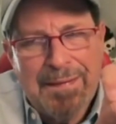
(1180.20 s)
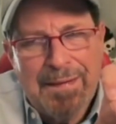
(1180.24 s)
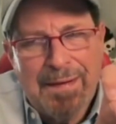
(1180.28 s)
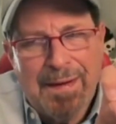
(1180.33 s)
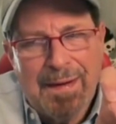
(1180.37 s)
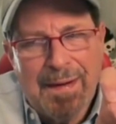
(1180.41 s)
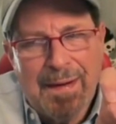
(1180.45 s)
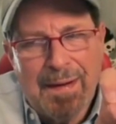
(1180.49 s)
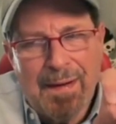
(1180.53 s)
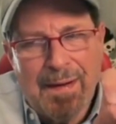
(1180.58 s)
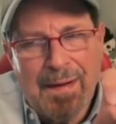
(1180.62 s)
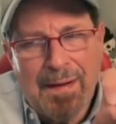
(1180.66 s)

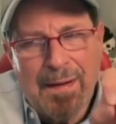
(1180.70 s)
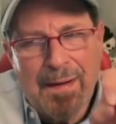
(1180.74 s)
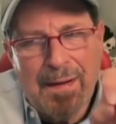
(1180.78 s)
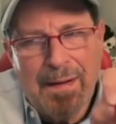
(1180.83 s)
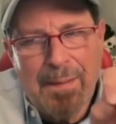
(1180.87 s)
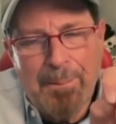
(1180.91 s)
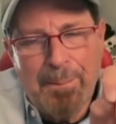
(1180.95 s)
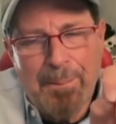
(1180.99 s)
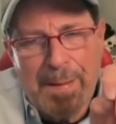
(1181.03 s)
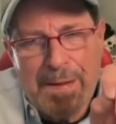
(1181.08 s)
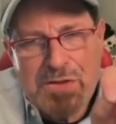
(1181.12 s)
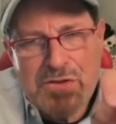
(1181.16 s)

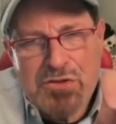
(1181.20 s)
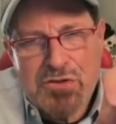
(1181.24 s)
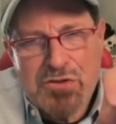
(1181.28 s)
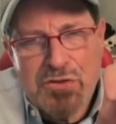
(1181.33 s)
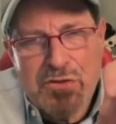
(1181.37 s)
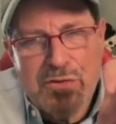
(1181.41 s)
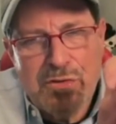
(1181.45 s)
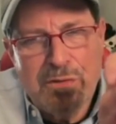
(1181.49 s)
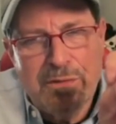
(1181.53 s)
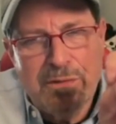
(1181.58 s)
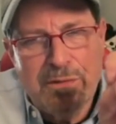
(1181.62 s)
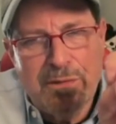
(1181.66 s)
Ben
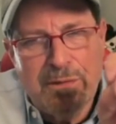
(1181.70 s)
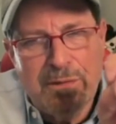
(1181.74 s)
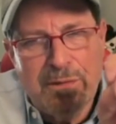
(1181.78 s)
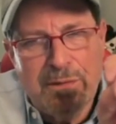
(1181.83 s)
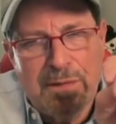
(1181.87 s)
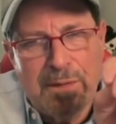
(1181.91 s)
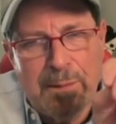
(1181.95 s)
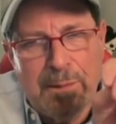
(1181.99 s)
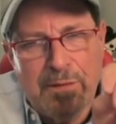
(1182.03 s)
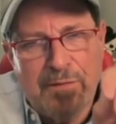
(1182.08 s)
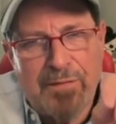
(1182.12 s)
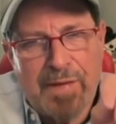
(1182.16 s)
Chu and
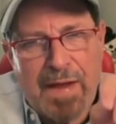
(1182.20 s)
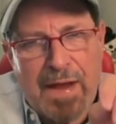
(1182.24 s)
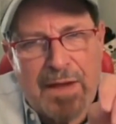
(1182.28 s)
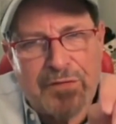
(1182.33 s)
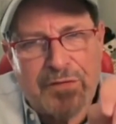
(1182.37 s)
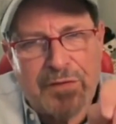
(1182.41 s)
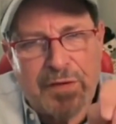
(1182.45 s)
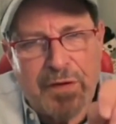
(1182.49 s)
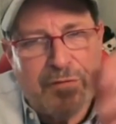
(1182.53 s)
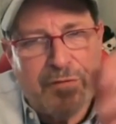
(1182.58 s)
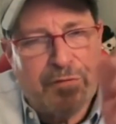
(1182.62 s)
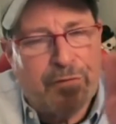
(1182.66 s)
Camille
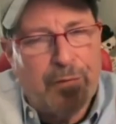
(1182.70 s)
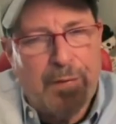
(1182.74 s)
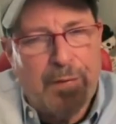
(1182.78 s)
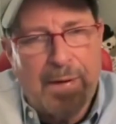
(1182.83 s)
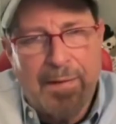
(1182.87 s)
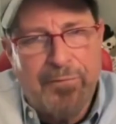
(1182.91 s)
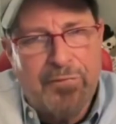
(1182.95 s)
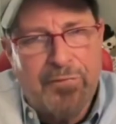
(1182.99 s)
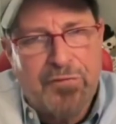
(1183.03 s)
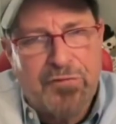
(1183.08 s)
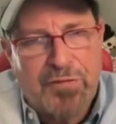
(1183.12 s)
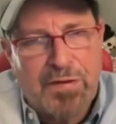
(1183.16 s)
Vasquez, who
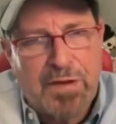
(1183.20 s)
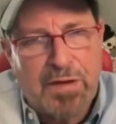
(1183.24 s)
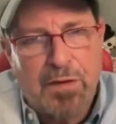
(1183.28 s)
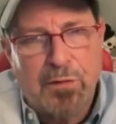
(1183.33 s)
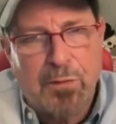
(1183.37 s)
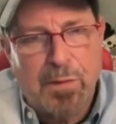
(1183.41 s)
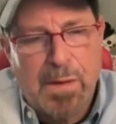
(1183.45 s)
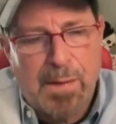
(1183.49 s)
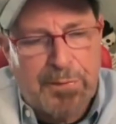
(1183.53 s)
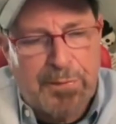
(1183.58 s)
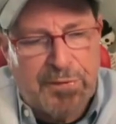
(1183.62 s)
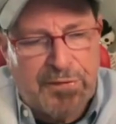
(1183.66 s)
have stellar
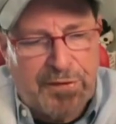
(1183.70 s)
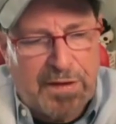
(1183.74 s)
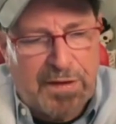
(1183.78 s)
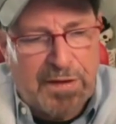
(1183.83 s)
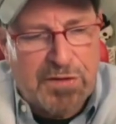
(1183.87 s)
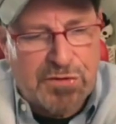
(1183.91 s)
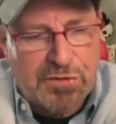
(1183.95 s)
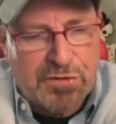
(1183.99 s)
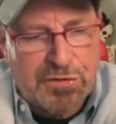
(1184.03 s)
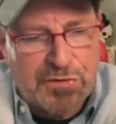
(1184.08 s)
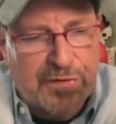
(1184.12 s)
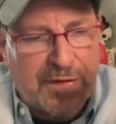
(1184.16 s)

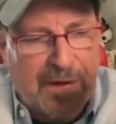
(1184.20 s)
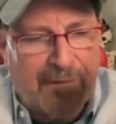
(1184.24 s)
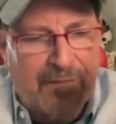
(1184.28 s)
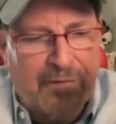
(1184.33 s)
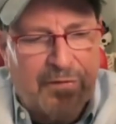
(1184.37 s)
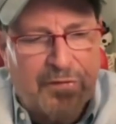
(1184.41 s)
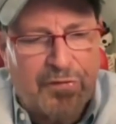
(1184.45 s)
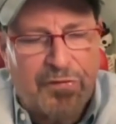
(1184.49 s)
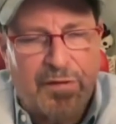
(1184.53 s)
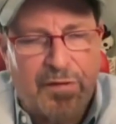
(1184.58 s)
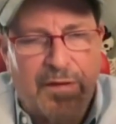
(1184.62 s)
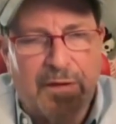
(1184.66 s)
reputations,
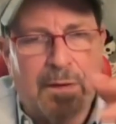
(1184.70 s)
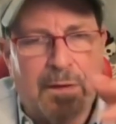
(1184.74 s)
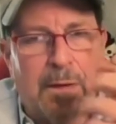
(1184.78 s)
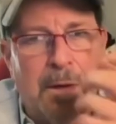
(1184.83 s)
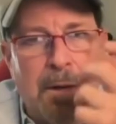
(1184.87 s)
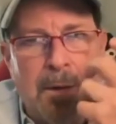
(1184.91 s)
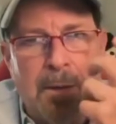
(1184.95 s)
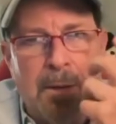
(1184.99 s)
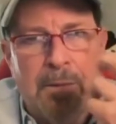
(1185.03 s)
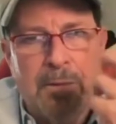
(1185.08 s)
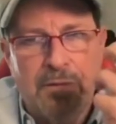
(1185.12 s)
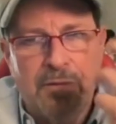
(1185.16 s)
obviously
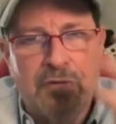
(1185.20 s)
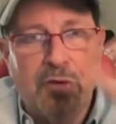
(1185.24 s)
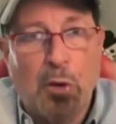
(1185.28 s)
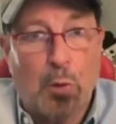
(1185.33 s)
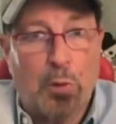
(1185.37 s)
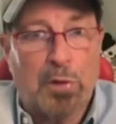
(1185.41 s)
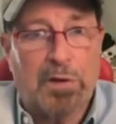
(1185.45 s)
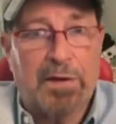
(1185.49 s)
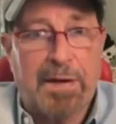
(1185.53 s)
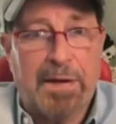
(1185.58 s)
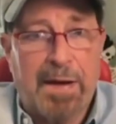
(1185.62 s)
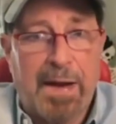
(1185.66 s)

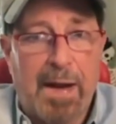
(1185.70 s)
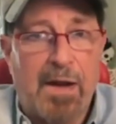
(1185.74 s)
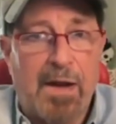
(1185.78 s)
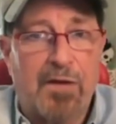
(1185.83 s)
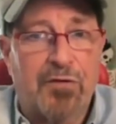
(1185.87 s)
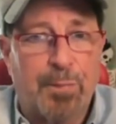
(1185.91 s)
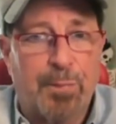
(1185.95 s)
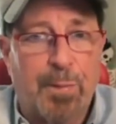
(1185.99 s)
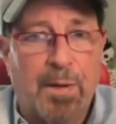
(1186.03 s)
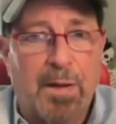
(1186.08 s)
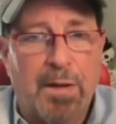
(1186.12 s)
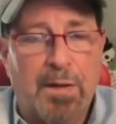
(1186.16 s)
totally
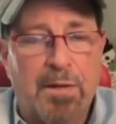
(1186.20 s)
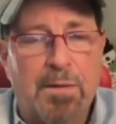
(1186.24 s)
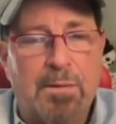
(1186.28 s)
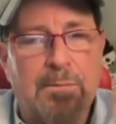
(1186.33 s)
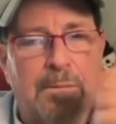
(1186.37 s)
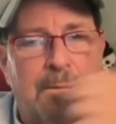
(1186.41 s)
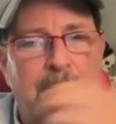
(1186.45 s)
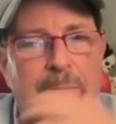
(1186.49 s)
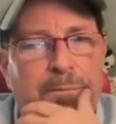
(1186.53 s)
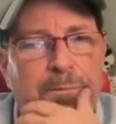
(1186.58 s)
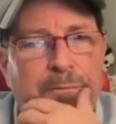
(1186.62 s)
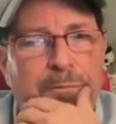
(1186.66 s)
enhanced by
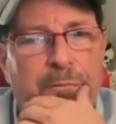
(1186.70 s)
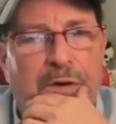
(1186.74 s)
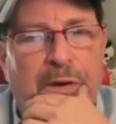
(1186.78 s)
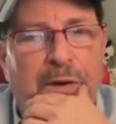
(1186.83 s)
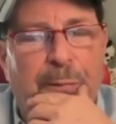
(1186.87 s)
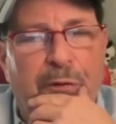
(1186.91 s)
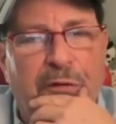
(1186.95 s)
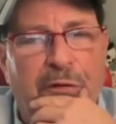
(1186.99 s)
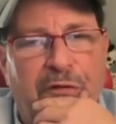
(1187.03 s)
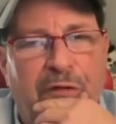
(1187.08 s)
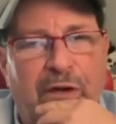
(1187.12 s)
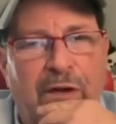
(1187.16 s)

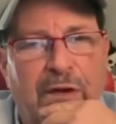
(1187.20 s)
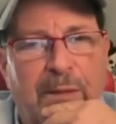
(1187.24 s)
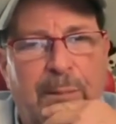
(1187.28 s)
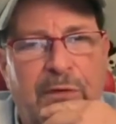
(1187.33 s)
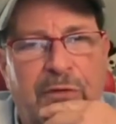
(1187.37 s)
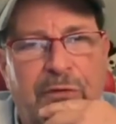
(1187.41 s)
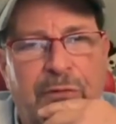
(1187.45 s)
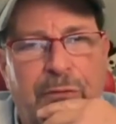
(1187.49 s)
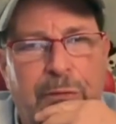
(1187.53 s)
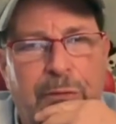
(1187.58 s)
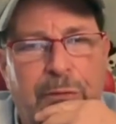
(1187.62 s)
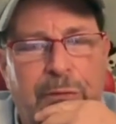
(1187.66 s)
representing
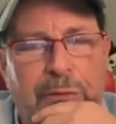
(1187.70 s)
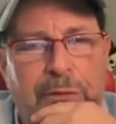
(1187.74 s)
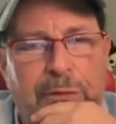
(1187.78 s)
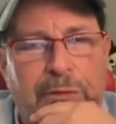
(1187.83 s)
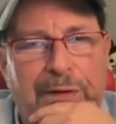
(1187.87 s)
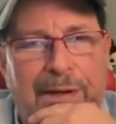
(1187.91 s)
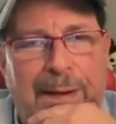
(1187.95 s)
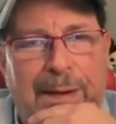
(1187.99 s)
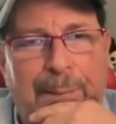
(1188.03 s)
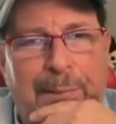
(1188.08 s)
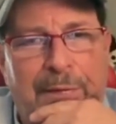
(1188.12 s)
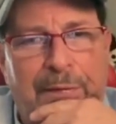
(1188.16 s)
Mr.
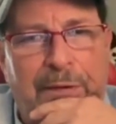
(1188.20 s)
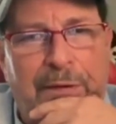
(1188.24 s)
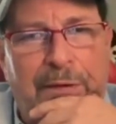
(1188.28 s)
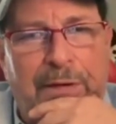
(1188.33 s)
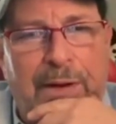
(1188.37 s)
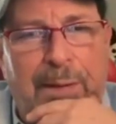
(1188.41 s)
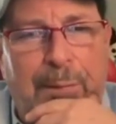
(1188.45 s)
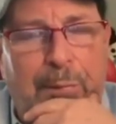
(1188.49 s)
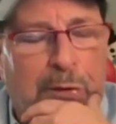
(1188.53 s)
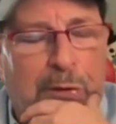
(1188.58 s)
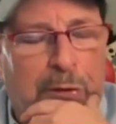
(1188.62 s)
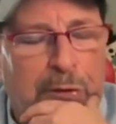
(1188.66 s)
Depp in the
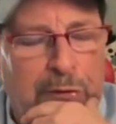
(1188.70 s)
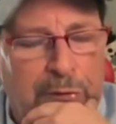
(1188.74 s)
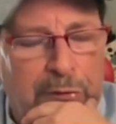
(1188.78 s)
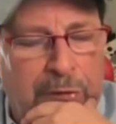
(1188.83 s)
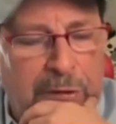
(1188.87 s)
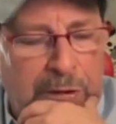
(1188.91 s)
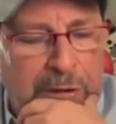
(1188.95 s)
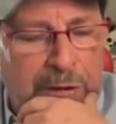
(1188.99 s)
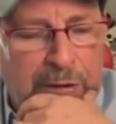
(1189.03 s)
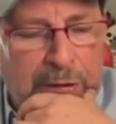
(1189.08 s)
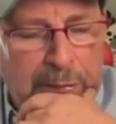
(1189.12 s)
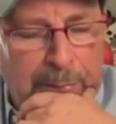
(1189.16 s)
Depp Heard
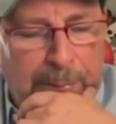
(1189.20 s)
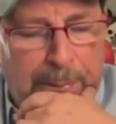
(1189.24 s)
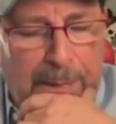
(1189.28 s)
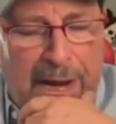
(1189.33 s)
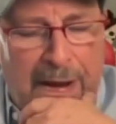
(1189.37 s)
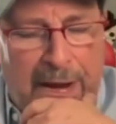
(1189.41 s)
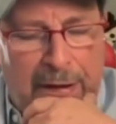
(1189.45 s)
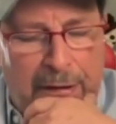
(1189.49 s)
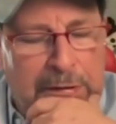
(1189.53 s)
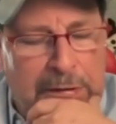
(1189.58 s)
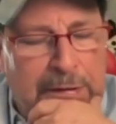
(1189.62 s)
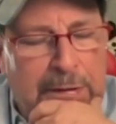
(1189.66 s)

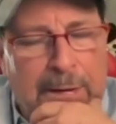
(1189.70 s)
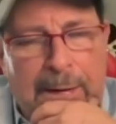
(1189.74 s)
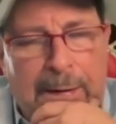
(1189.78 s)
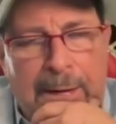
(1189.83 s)
matter.